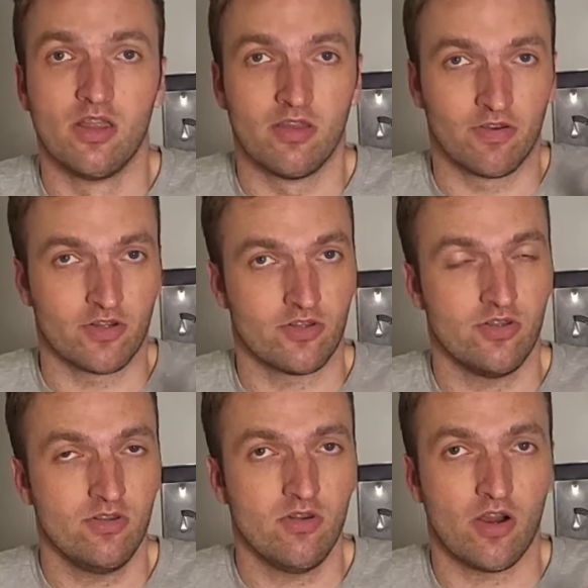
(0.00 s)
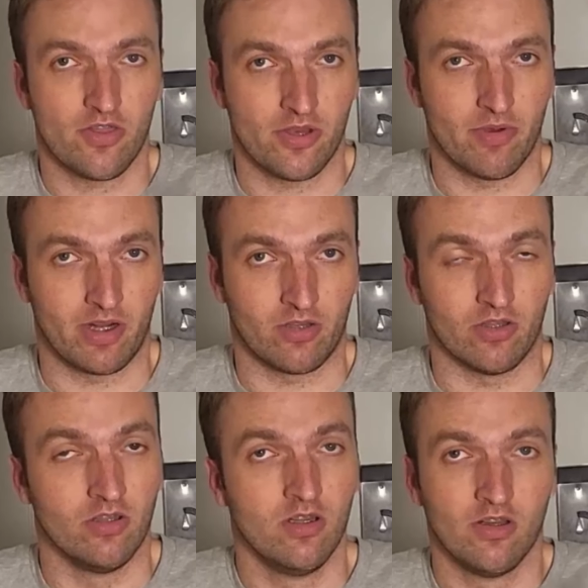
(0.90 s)
The first 2 are
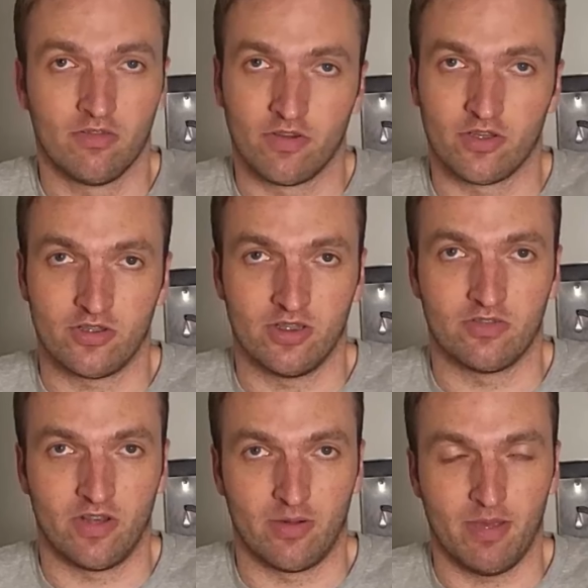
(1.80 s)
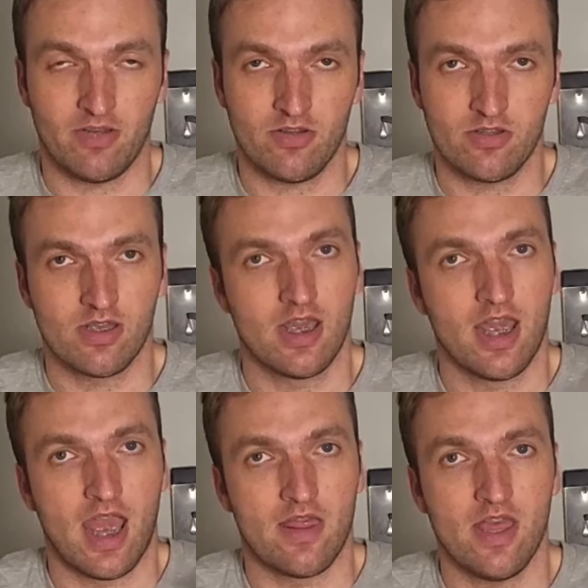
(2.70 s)
theoretical. First is fundamentals,
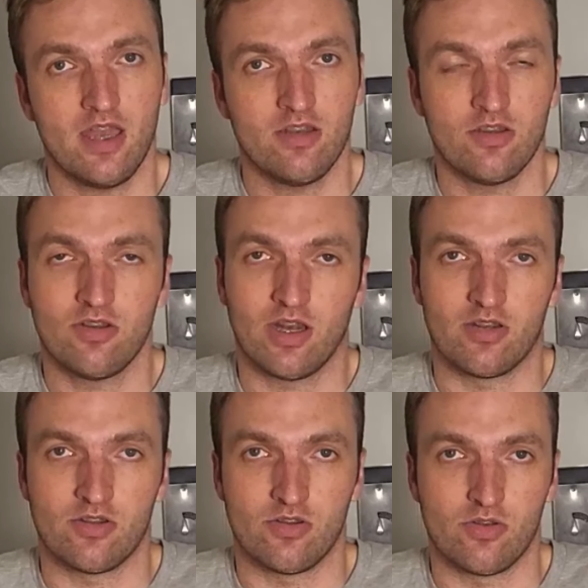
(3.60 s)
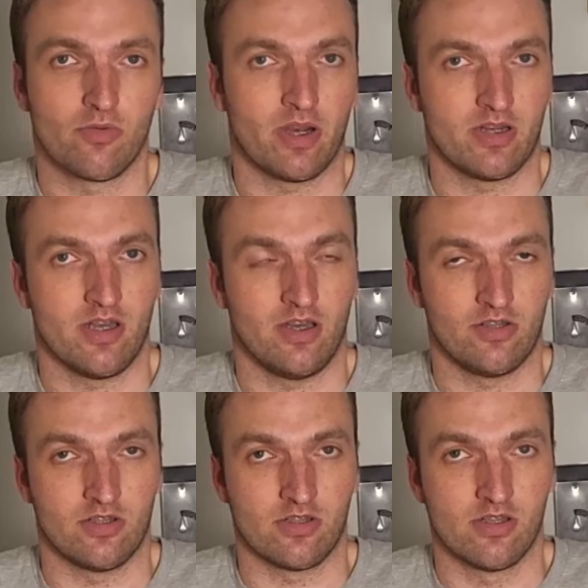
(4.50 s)
and then you get into threat
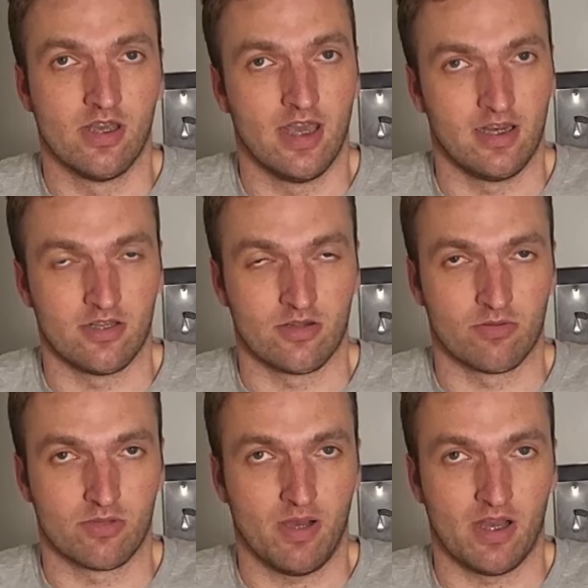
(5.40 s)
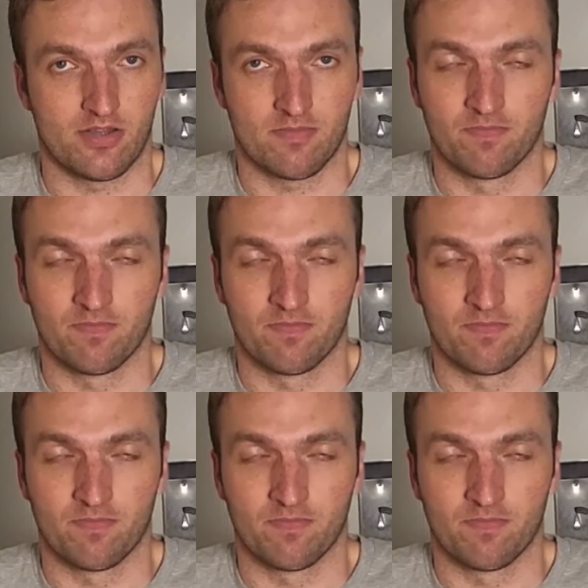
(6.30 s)
intelligence and incident response.